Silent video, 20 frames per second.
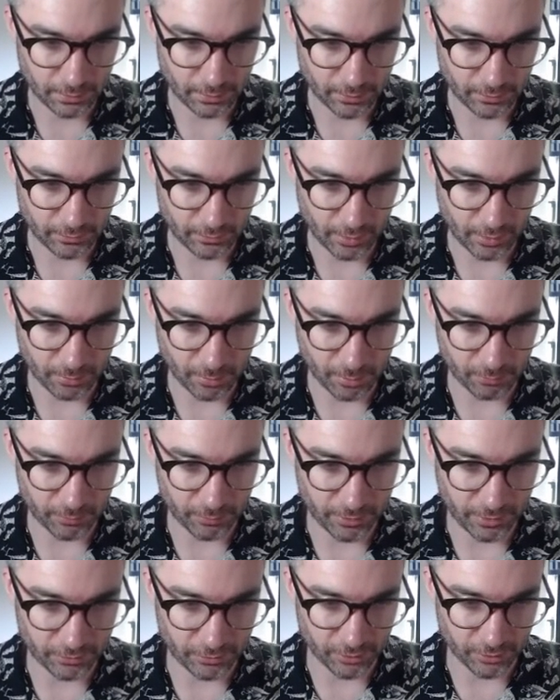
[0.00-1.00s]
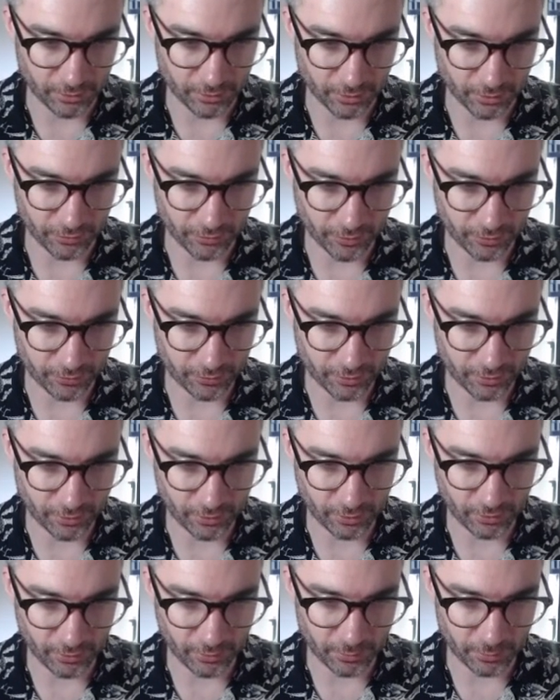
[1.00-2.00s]
So at the moment we've literally just got a
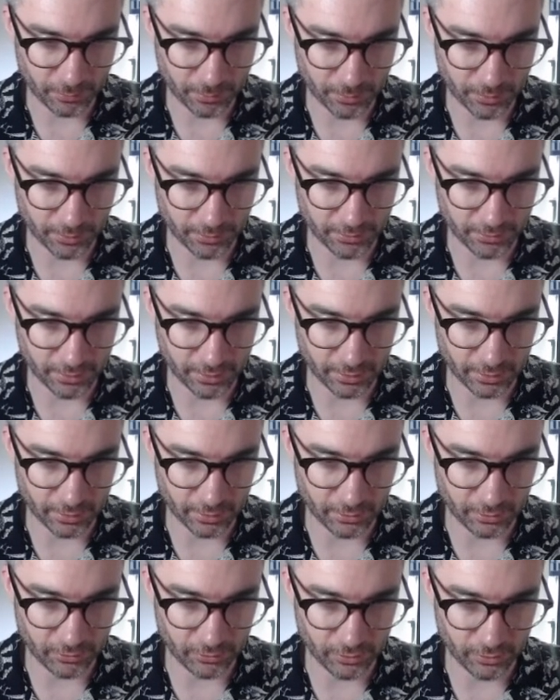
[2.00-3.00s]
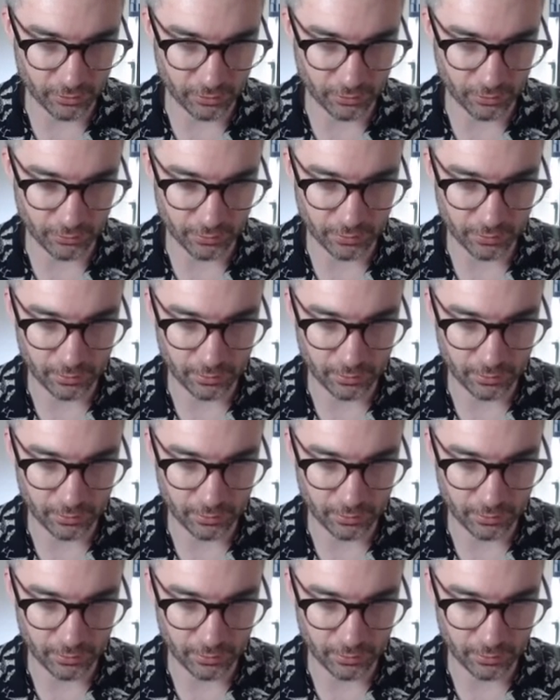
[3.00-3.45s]
photo plugged in into